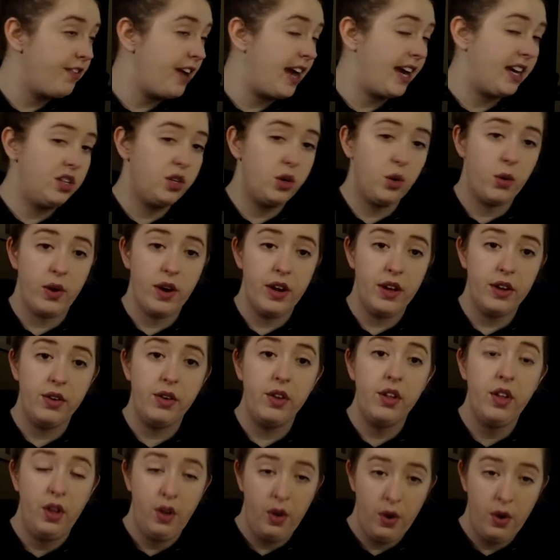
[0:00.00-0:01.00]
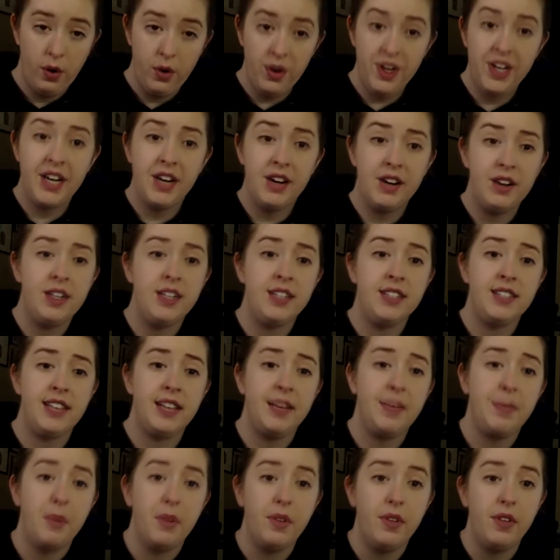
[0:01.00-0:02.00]
factorial, or here in
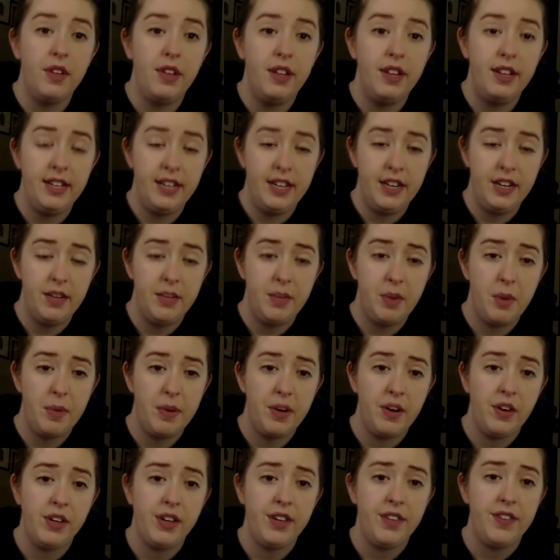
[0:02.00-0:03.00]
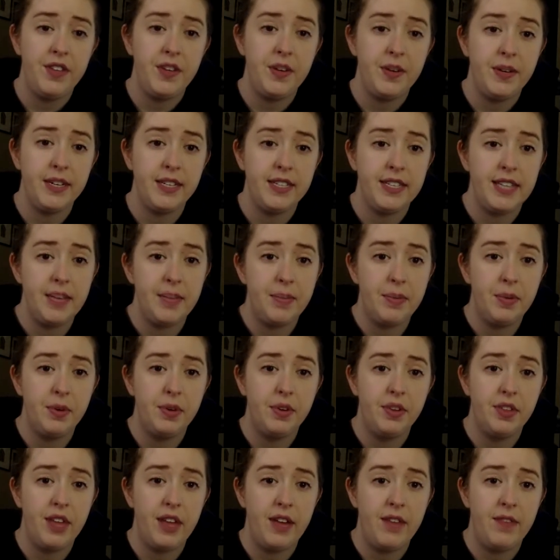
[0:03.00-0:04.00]
a moment, I'll give you an example
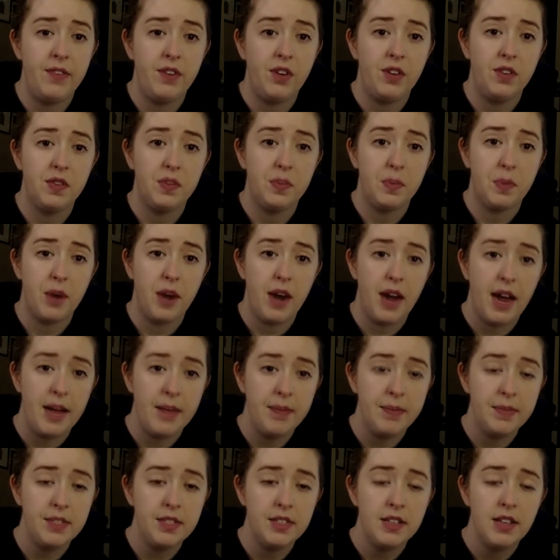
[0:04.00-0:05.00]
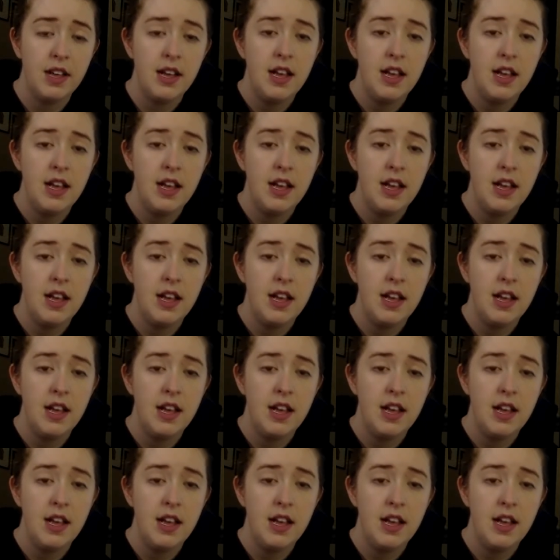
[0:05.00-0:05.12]
that involves primes.